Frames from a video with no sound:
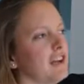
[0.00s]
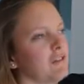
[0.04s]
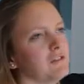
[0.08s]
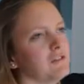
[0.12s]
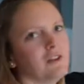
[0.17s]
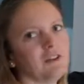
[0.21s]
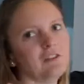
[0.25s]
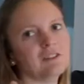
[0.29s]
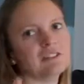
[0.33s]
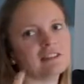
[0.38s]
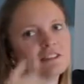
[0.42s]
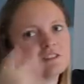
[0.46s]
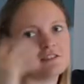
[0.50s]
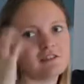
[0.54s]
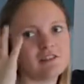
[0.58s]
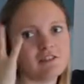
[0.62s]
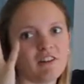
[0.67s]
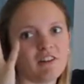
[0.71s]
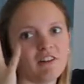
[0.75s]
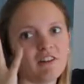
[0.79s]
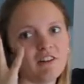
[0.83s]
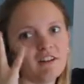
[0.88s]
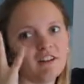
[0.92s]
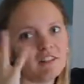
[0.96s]
Rowling's
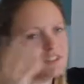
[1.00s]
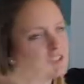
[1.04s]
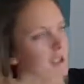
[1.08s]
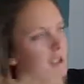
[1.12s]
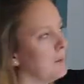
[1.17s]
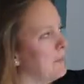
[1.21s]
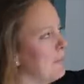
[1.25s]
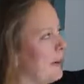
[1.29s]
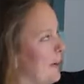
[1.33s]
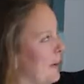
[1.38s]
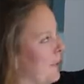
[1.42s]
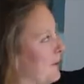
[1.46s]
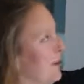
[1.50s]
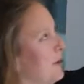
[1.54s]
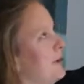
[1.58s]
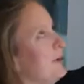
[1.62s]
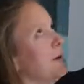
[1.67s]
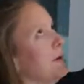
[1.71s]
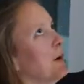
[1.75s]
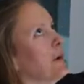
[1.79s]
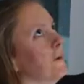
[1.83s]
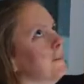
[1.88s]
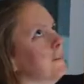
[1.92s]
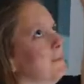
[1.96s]
thought about the
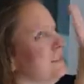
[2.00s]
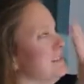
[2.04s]
whole